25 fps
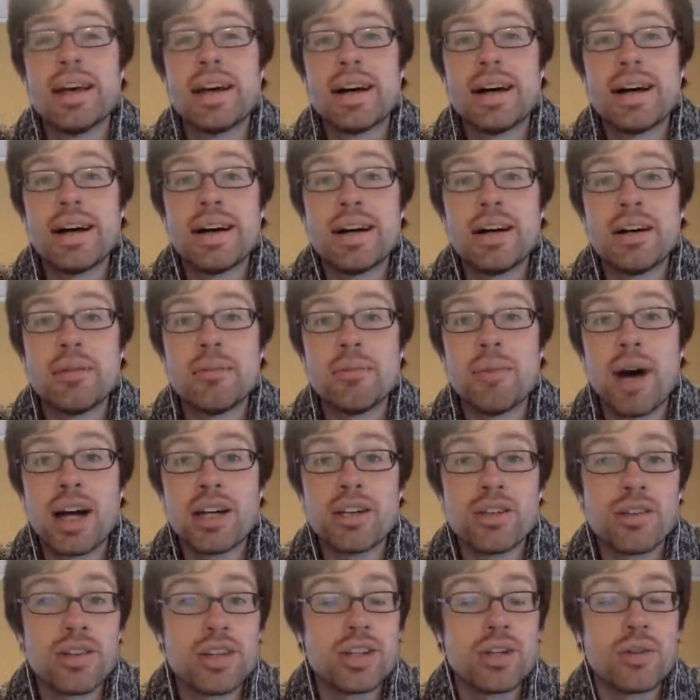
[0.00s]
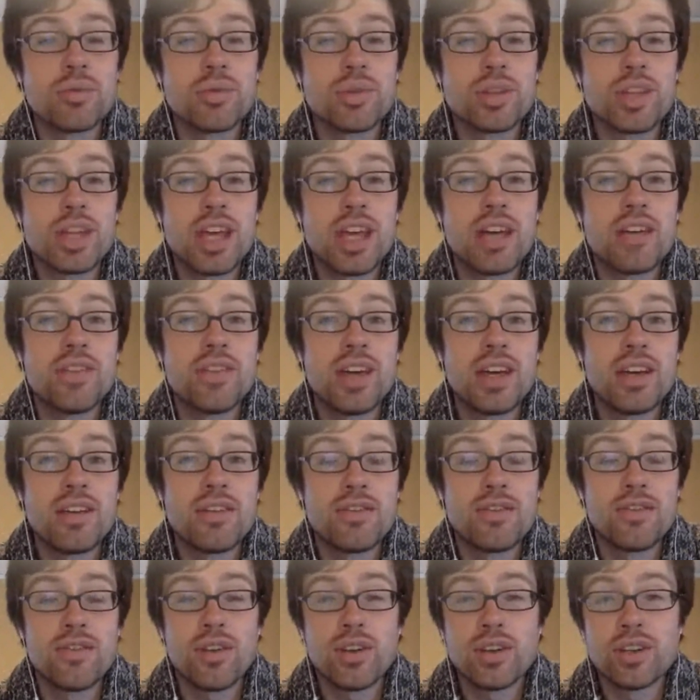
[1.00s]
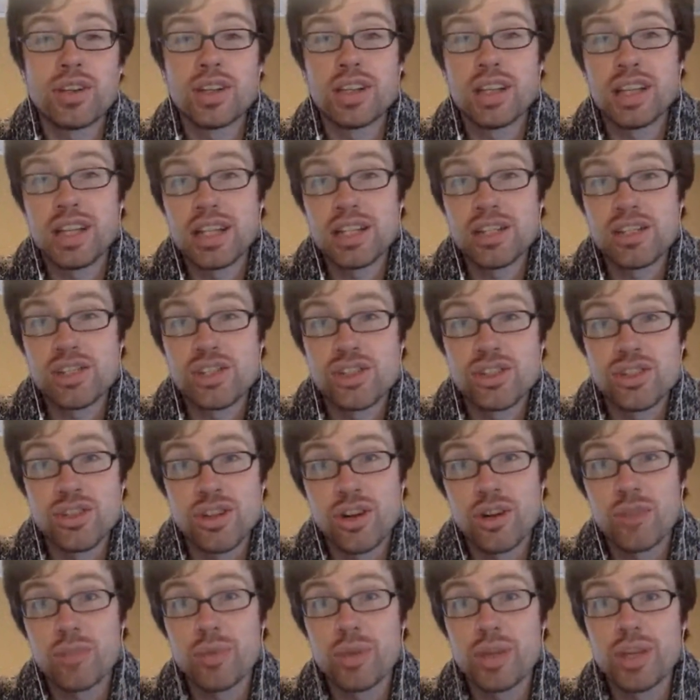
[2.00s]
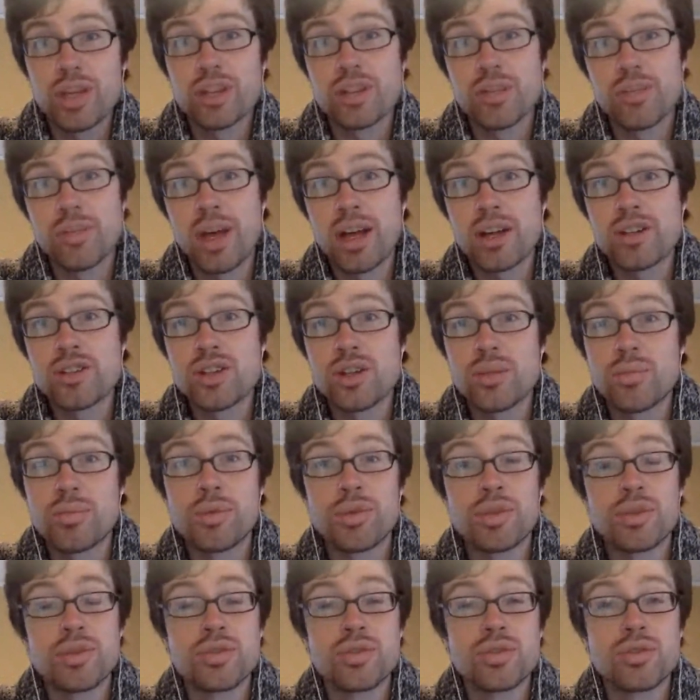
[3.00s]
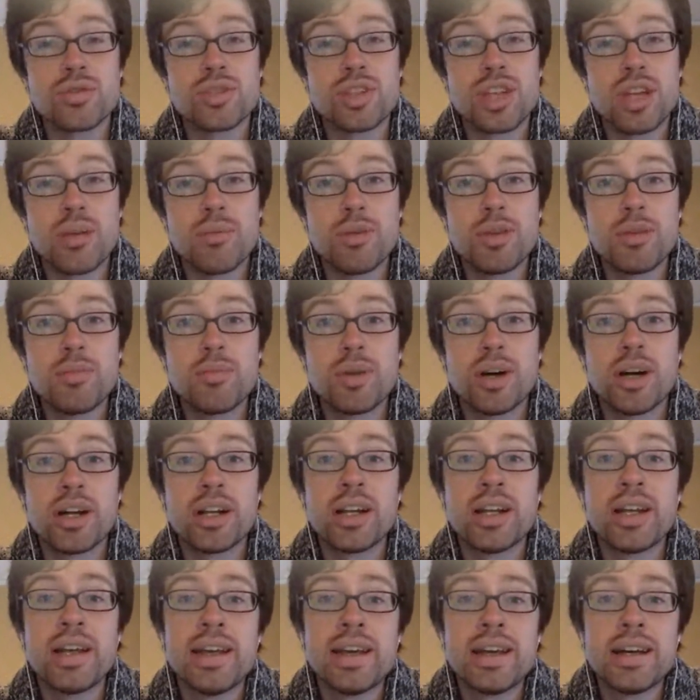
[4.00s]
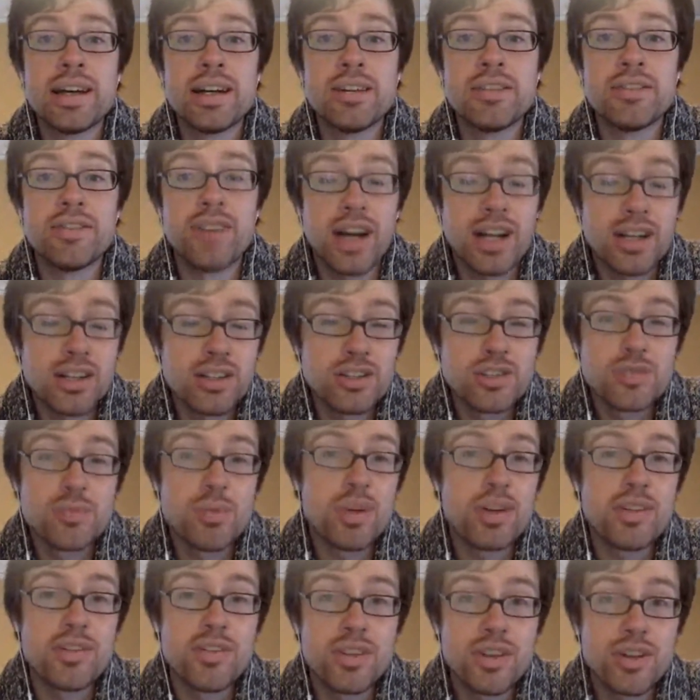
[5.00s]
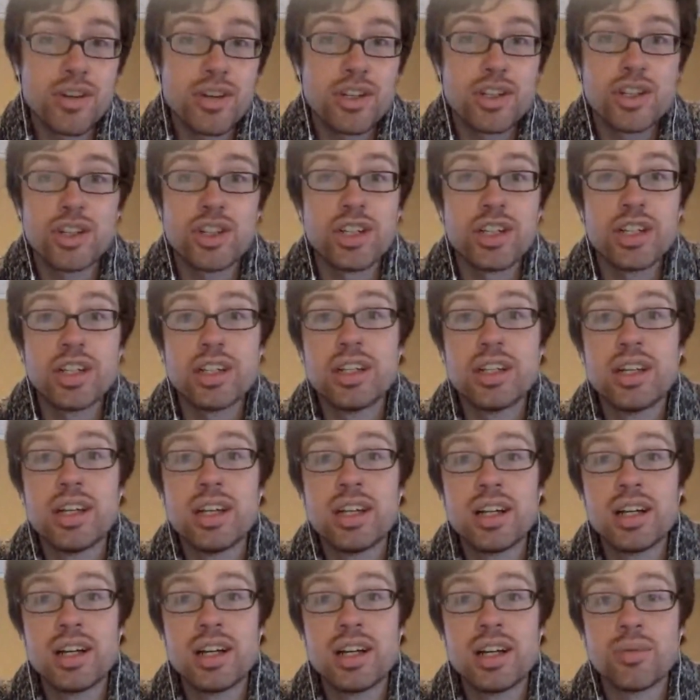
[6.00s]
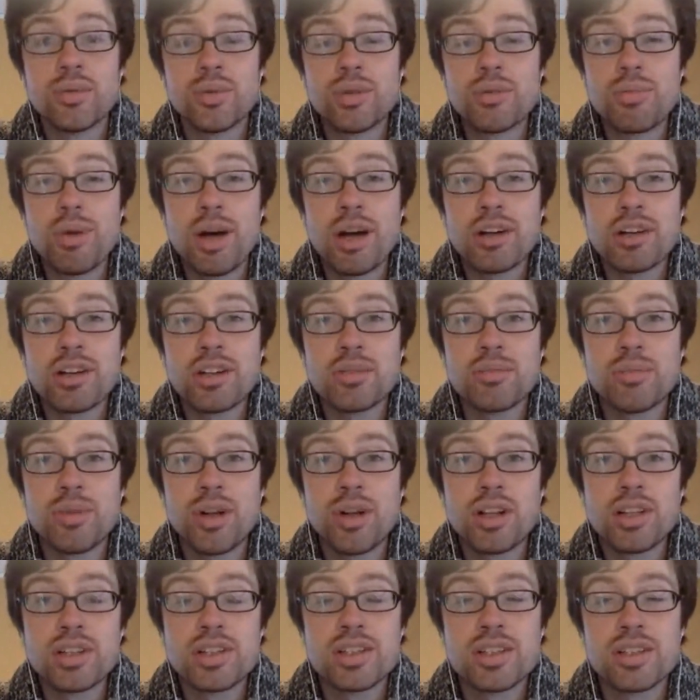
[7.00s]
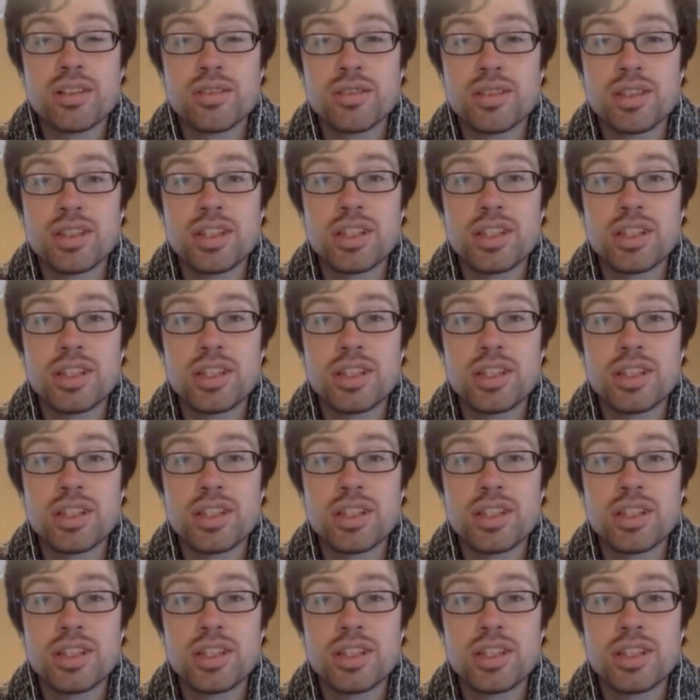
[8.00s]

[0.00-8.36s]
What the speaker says: I know they don't really have a frontline star player to match up with Drew Timmy, but Vital's been very good rebounding the ball as their